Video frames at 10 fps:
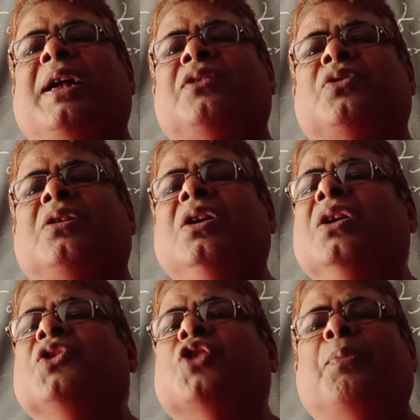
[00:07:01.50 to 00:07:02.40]
also
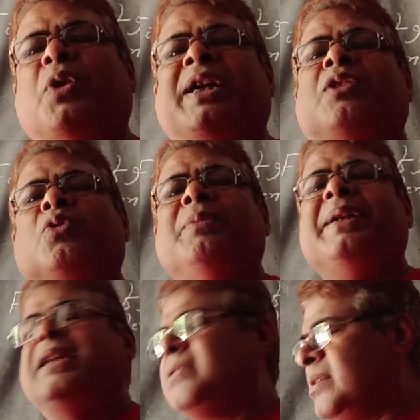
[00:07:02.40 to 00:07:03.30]
supported to the
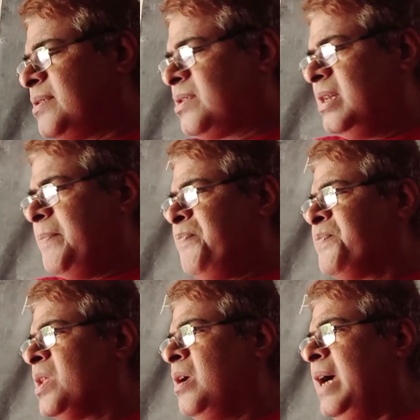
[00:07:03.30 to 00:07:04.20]
Britishers,
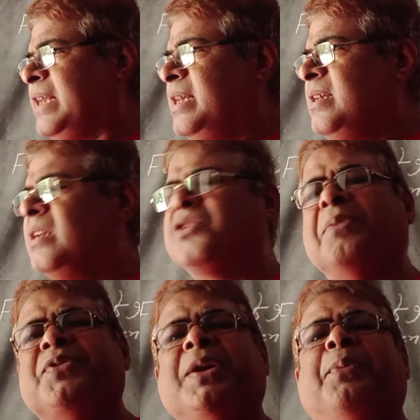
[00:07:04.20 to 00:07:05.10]
I think
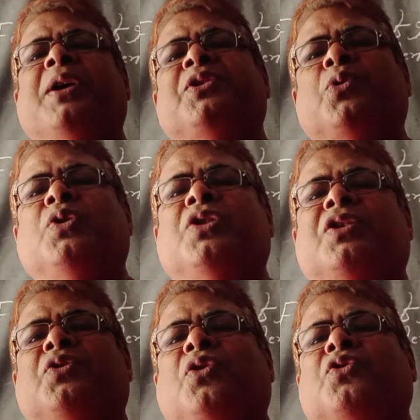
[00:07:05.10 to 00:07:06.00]
some Sepoy
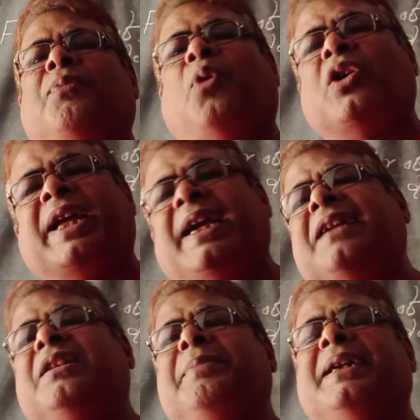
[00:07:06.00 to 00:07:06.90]
soldiers also fought
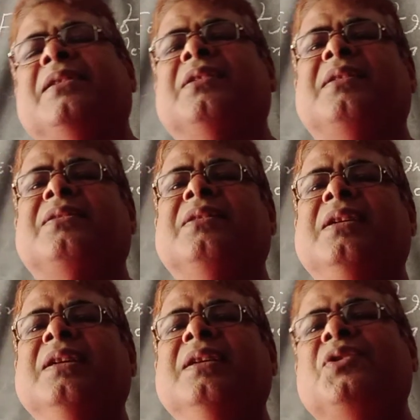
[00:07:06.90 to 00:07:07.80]
against the Britishers.
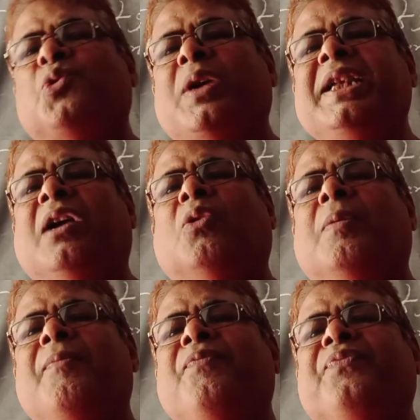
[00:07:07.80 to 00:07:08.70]
So anyhow,
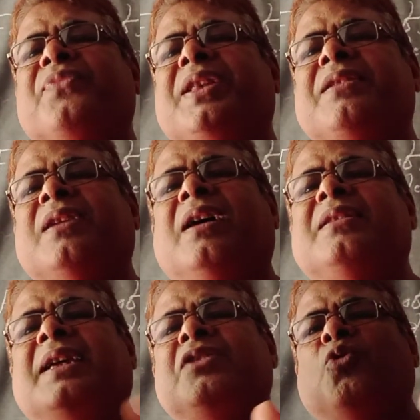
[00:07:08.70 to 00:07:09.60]
this I
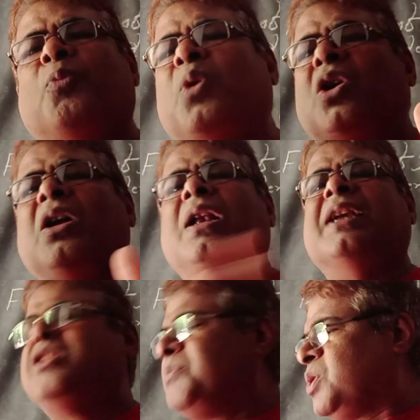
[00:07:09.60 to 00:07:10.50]
think overall
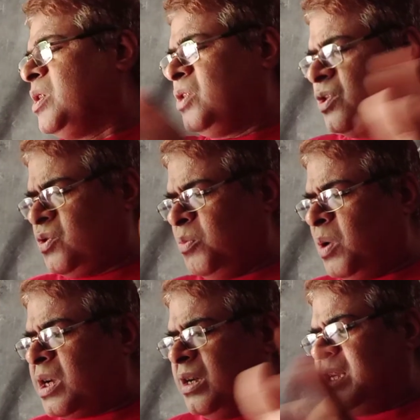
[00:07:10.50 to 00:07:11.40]
assumption, just
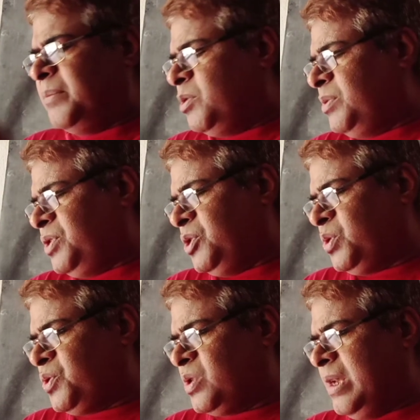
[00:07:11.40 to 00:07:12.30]
overall review the
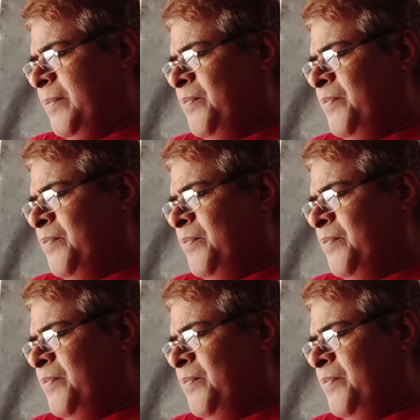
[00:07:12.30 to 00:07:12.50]
situation,